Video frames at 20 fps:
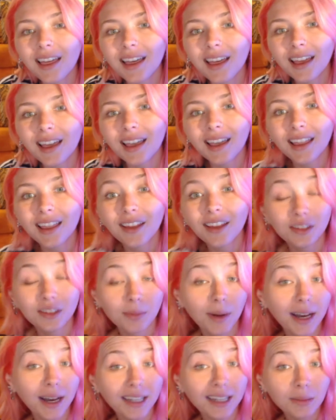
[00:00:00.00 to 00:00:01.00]
there's a
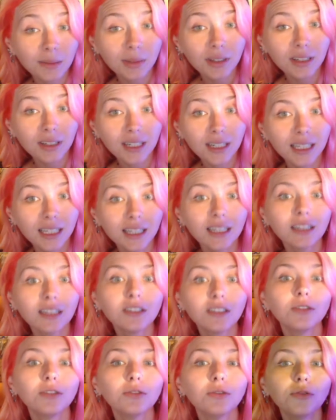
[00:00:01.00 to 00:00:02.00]
possibility
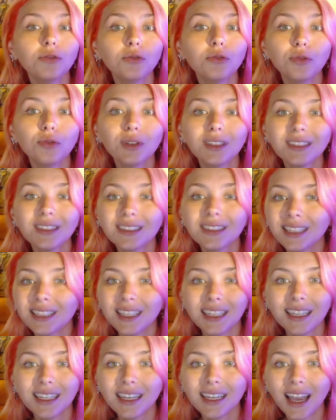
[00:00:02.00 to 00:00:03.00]
to
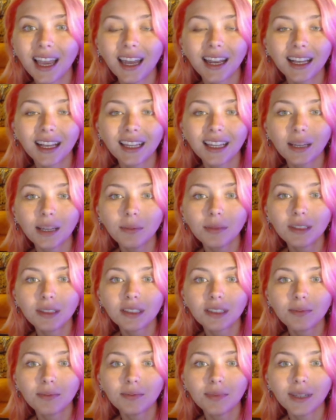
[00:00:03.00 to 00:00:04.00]
see an eclipse
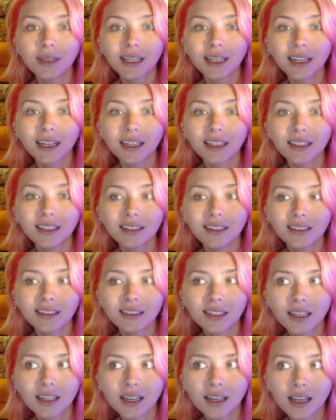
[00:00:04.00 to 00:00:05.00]
because
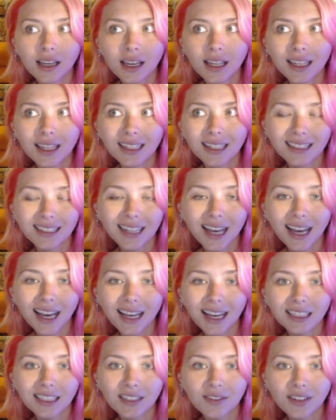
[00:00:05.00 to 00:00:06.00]
the
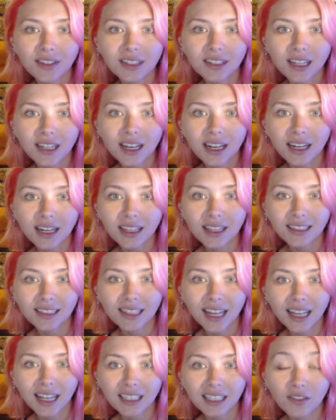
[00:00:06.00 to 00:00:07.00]
size of the sun and the
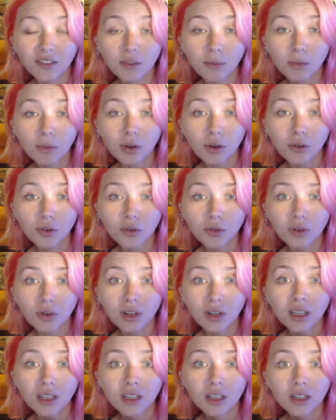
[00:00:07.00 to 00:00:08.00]
size of the moon
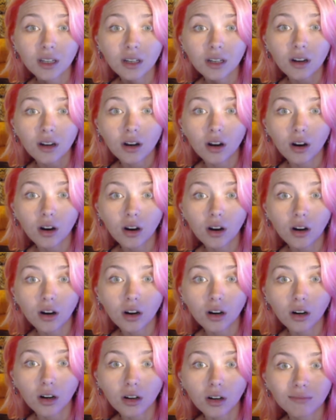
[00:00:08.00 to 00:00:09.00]

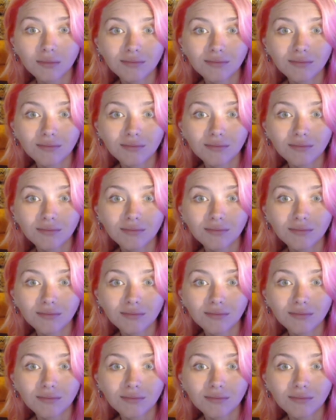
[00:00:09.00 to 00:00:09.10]
are